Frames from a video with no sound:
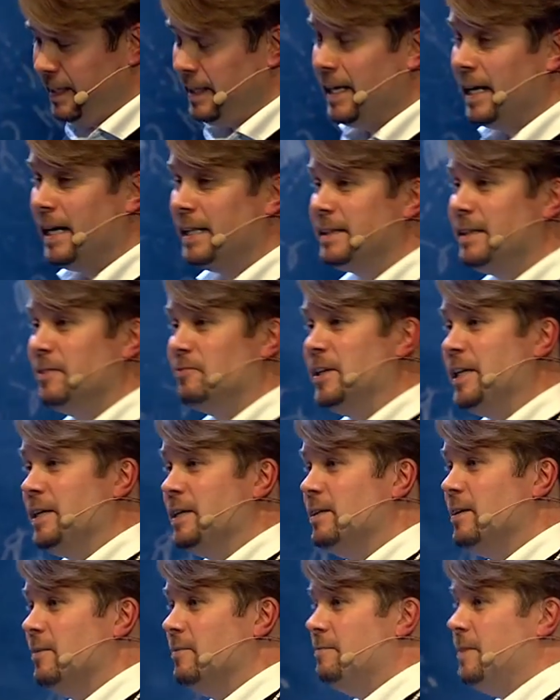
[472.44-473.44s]
And the
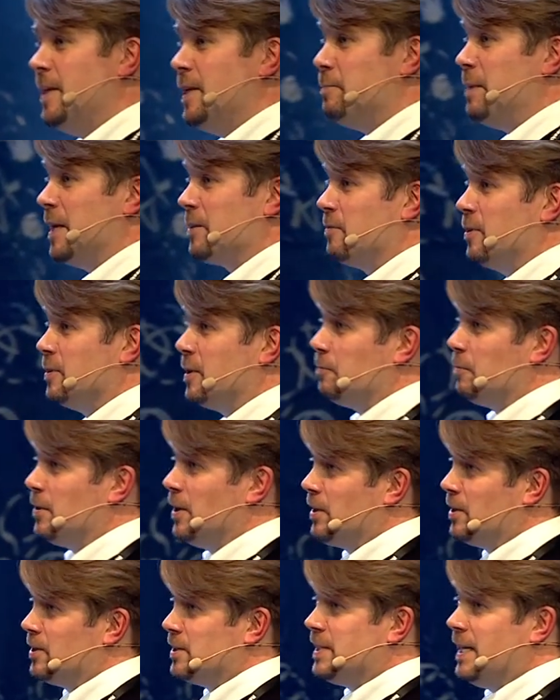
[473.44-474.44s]
uh, feedback from the
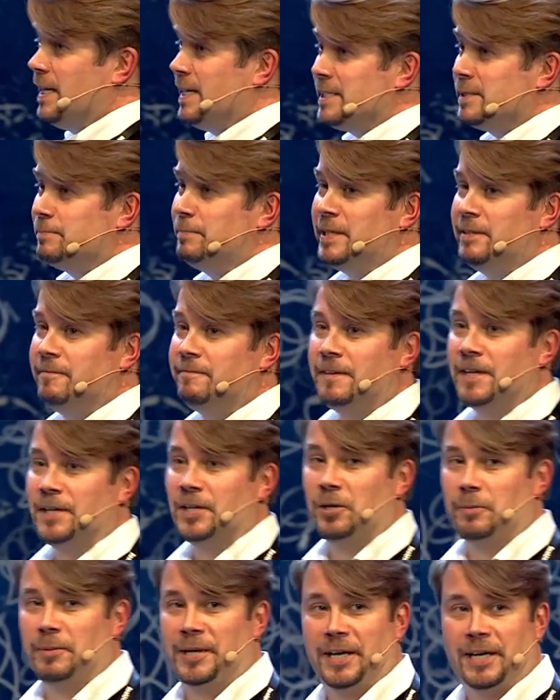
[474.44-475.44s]
players has been
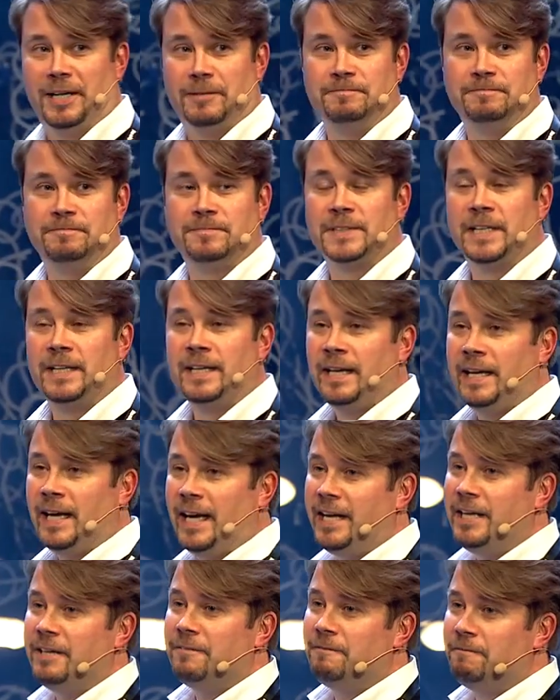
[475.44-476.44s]
phenomenal.
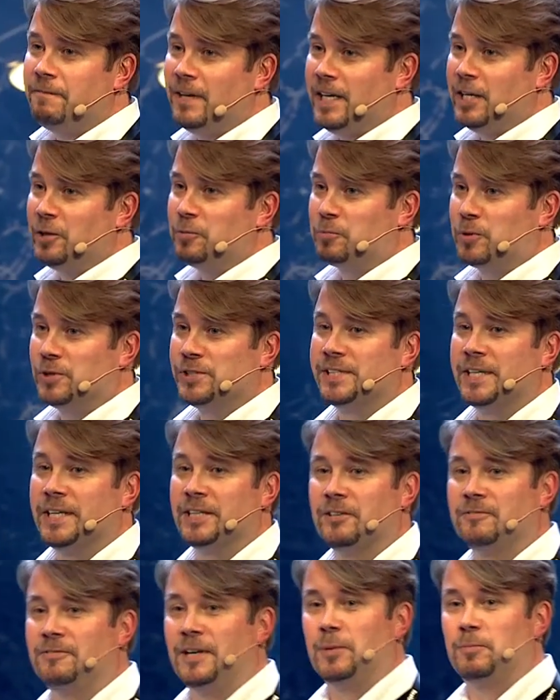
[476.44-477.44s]

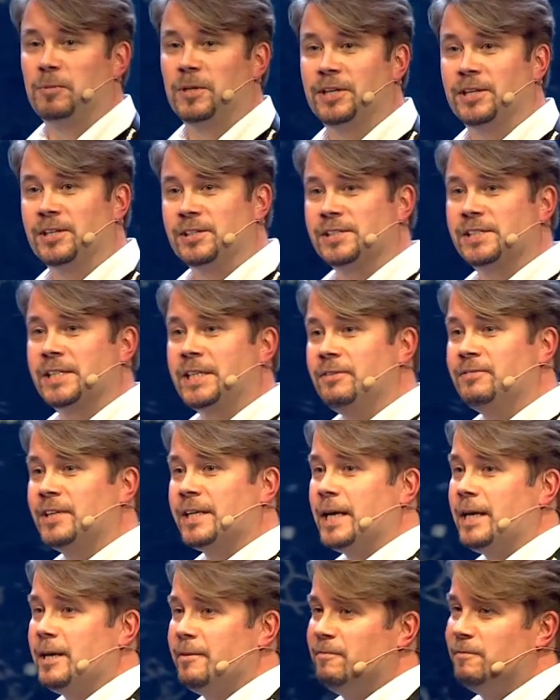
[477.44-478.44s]
85% of our players give the
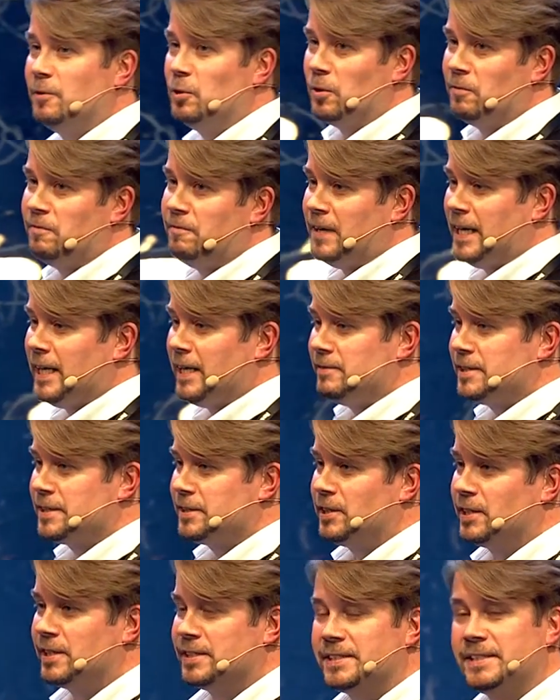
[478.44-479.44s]
game full five
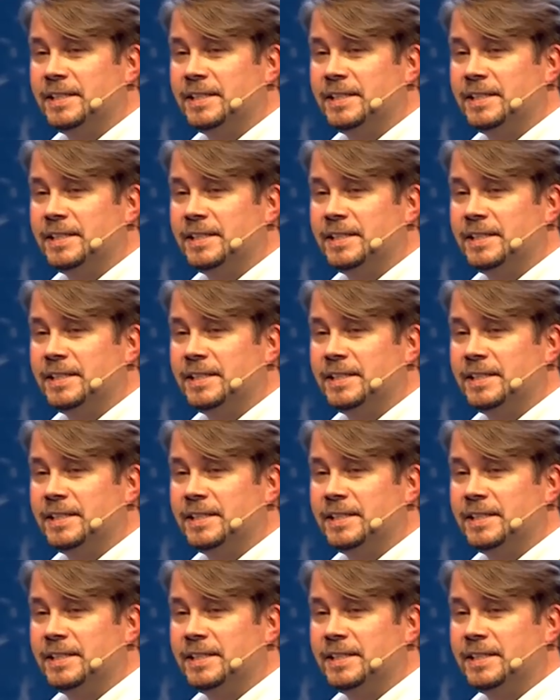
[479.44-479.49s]
stars.